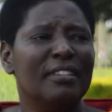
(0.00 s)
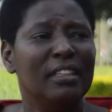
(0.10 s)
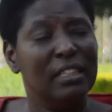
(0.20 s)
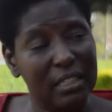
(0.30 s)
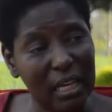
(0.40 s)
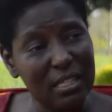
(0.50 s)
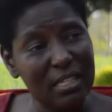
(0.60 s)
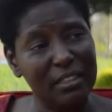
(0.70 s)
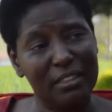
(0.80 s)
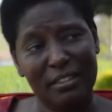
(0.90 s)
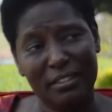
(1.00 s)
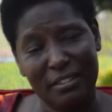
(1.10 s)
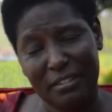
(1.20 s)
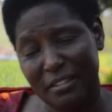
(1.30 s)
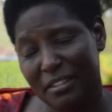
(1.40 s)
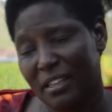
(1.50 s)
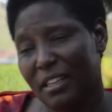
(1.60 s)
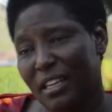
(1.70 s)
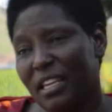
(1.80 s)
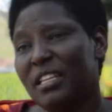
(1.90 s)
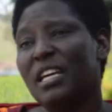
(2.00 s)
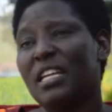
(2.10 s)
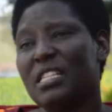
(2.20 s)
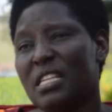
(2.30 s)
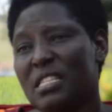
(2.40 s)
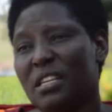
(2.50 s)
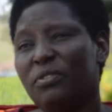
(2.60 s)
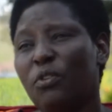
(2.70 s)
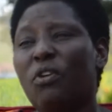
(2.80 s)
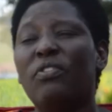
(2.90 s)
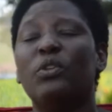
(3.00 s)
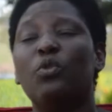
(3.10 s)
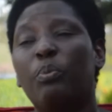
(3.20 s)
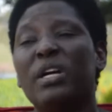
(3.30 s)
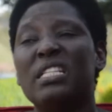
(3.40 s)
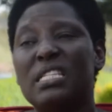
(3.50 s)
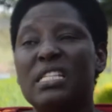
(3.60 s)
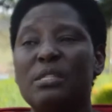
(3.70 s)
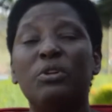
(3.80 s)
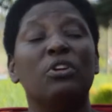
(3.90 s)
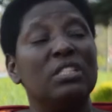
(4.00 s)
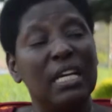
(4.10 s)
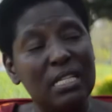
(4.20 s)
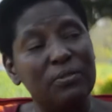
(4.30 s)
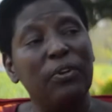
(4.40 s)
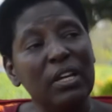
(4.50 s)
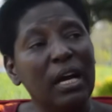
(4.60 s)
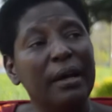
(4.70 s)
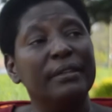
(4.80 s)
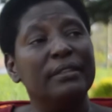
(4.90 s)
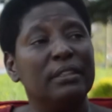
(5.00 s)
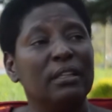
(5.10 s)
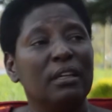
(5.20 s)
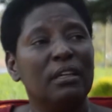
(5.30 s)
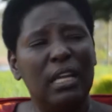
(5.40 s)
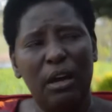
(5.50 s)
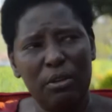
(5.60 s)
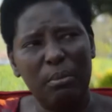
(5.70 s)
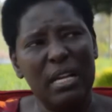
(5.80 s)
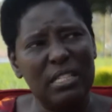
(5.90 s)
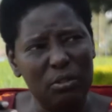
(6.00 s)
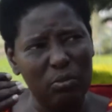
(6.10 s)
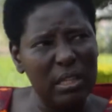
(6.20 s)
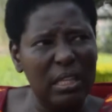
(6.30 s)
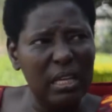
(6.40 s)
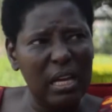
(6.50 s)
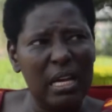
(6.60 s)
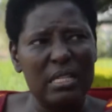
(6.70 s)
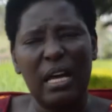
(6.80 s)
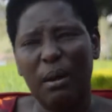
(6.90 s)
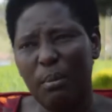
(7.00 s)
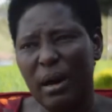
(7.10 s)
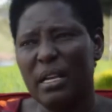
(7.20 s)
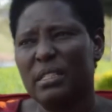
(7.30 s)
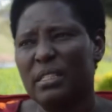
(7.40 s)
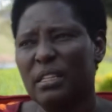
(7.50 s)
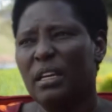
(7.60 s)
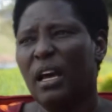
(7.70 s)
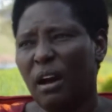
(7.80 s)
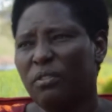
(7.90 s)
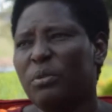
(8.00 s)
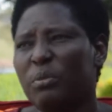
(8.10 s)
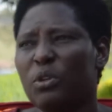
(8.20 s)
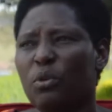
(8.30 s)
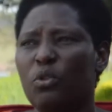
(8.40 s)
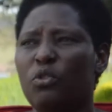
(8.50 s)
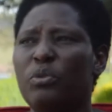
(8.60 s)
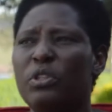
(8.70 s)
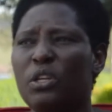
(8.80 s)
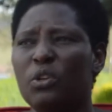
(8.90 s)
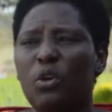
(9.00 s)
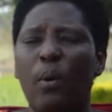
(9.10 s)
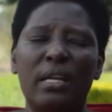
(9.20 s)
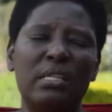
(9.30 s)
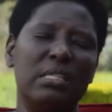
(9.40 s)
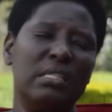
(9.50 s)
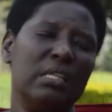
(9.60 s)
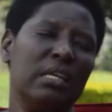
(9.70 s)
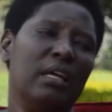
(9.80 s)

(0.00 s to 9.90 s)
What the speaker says: in taxes. In NSSF, over 2.6 billion, just 4 years. Now imagine 20 years, how much have we been contributing towards